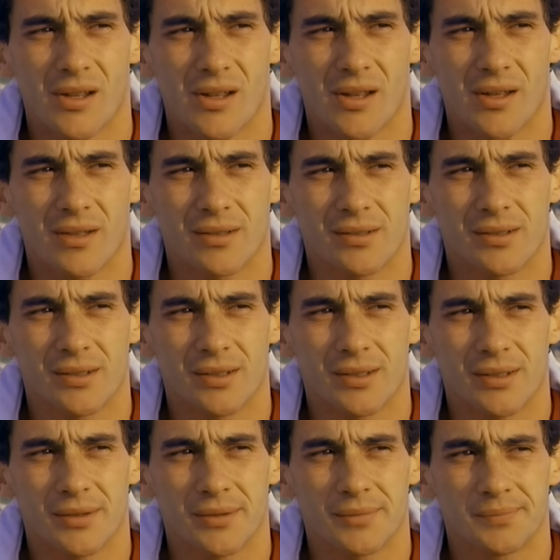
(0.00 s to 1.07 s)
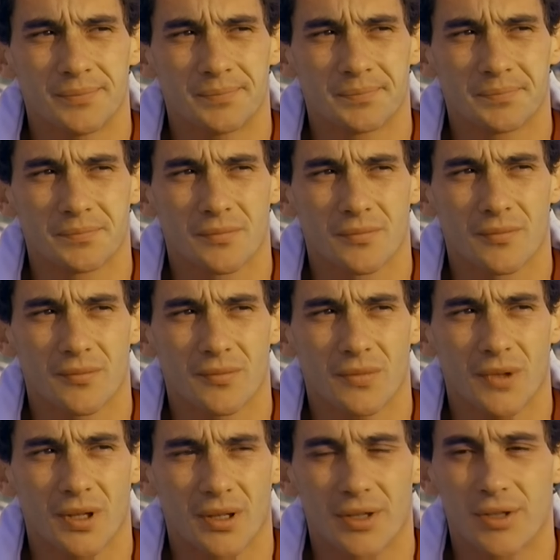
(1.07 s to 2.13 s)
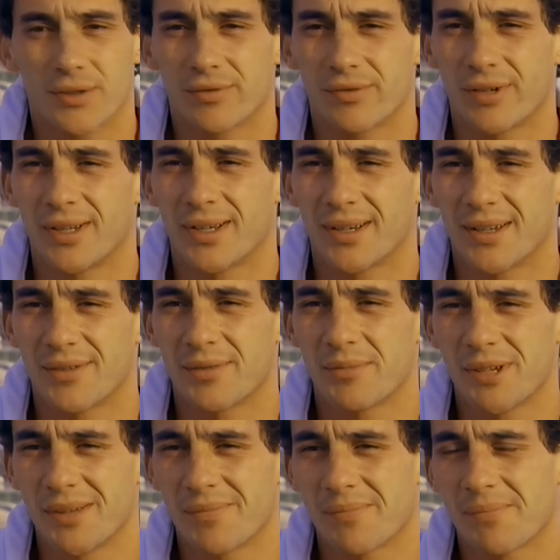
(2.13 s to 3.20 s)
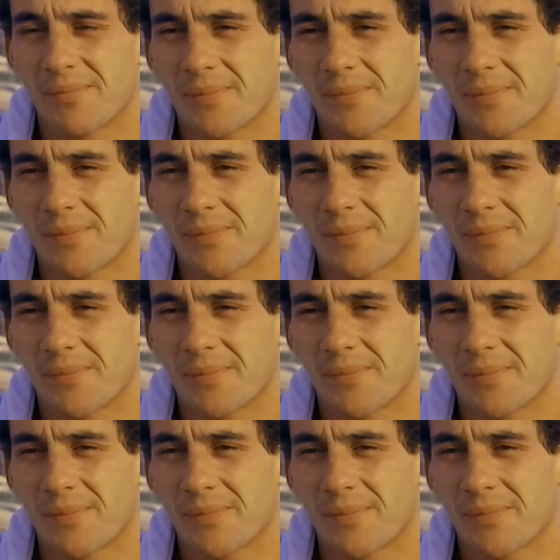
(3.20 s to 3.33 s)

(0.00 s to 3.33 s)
And um, he's a very clever man.